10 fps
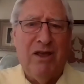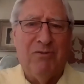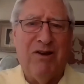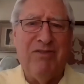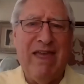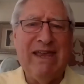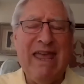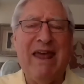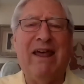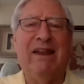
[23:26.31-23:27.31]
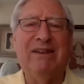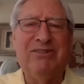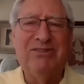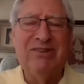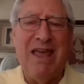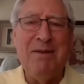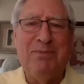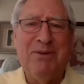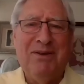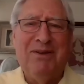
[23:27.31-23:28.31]
where they cannot escape
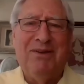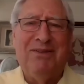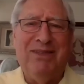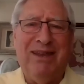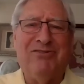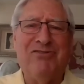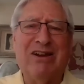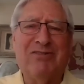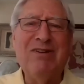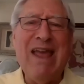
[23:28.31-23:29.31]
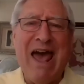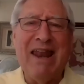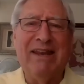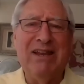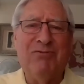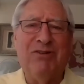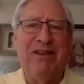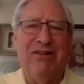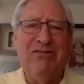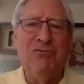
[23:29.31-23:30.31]
the direct reality of what
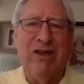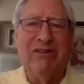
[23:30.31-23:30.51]
they're doing.